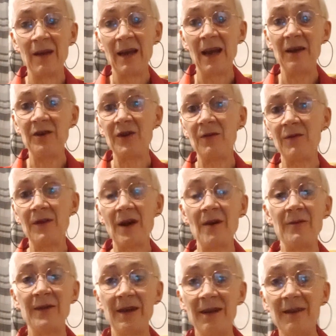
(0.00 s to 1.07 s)
As you'll
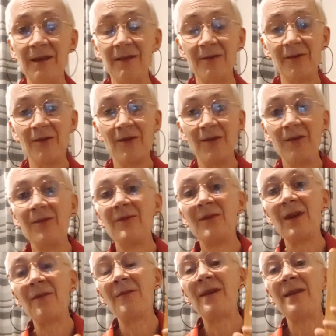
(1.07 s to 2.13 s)
notice,
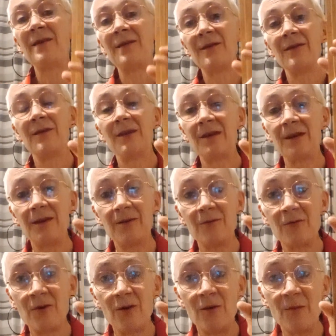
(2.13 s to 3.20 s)
there is a single
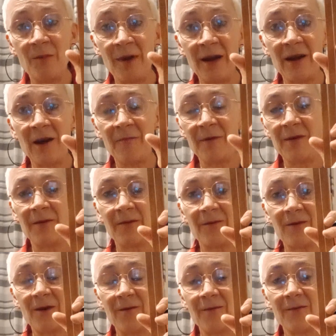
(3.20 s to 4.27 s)
coil pickup in the
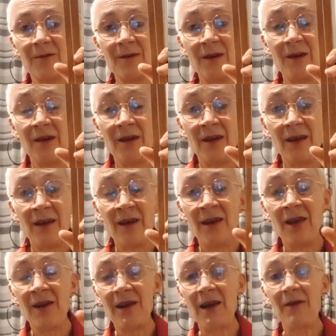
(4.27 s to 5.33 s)
front.
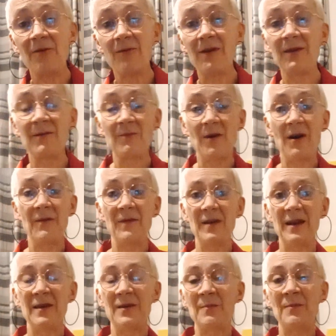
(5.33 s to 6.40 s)
Now the reason why I
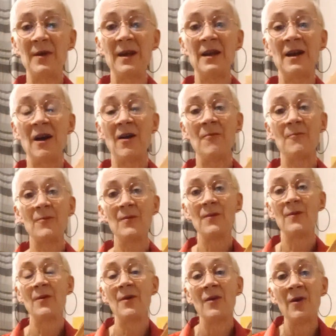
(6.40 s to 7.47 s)
fitted the pickup
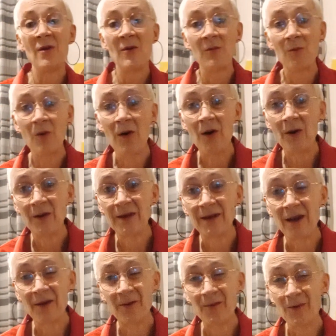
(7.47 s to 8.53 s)
was I
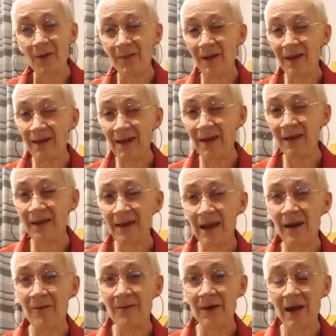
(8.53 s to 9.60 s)
thought if it does
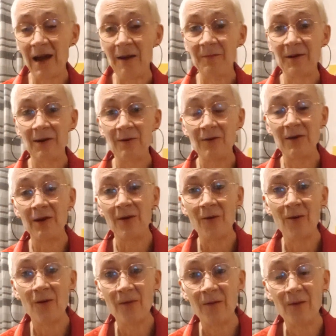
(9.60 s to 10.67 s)
sound absolutely
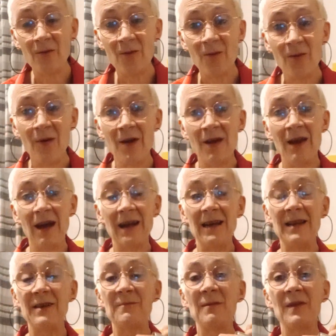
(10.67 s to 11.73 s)
awful, at
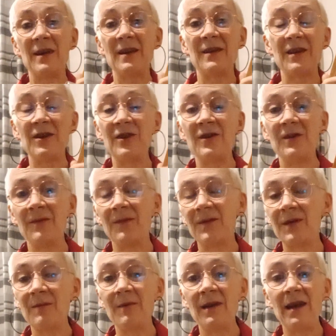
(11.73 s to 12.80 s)
least with the addition of
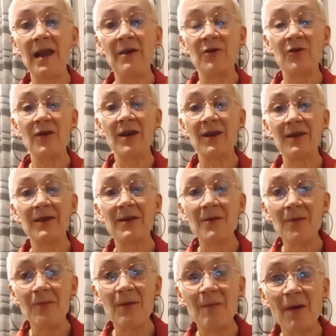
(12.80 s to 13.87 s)
some electrics,
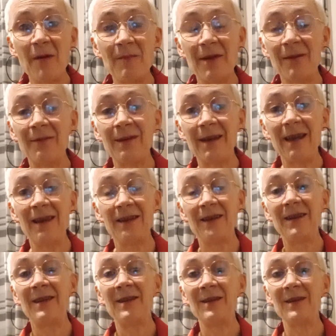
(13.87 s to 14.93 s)
we might be able to get a
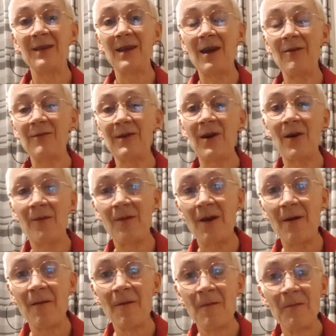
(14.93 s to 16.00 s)
decent sound out of it.